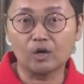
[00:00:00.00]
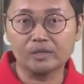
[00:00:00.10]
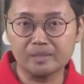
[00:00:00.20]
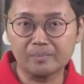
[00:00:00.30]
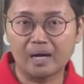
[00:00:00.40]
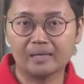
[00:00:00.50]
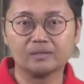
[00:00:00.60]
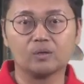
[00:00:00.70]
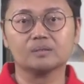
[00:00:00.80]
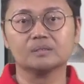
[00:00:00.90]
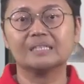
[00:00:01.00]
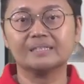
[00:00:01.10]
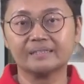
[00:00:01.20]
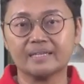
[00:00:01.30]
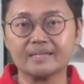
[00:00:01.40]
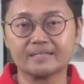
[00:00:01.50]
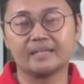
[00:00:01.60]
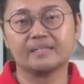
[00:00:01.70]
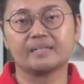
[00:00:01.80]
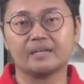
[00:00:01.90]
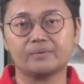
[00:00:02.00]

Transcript: on demand or learn things that they can